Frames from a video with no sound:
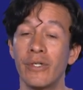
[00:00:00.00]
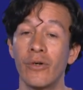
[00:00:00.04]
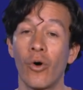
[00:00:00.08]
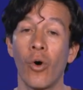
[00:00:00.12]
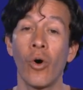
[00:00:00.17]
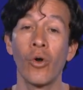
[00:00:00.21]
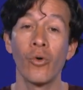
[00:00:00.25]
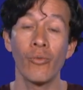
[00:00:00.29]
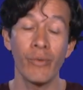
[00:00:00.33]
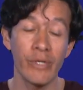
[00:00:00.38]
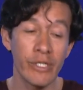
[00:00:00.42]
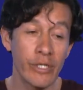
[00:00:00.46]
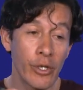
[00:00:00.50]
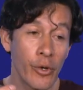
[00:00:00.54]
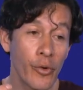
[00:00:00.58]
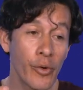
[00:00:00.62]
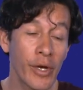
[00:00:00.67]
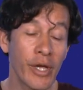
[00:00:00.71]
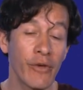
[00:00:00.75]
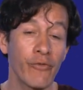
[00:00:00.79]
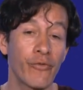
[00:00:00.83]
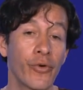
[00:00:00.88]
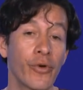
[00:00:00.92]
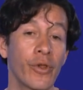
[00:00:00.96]
always
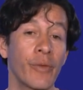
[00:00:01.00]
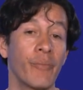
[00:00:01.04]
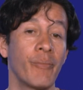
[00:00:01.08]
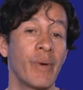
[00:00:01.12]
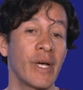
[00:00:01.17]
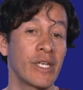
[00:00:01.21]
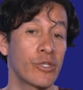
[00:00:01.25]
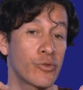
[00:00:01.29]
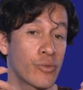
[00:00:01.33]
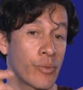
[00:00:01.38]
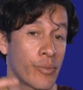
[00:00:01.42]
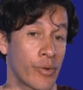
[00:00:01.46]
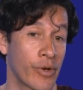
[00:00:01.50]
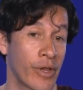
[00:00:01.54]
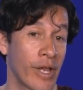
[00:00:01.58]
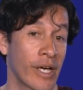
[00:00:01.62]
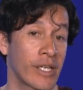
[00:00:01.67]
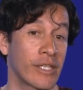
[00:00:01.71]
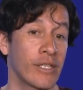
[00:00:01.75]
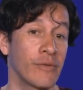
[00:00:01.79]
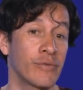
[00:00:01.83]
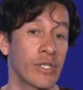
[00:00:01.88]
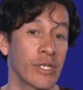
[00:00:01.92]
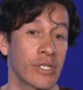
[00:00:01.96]
looking for the best
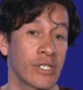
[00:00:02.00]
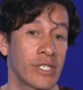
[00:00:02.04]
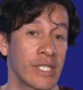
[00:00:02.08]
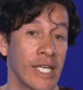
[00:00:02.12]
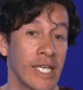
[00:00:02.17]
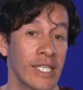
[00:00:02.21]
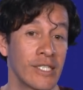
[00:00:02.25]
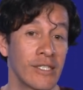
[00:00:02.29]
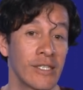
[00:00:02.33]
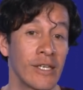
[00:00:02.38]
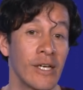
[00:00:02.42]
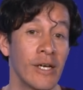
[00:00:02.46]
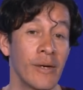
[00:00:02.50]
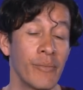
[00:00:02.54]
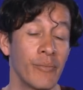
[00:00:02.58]
reproductive success,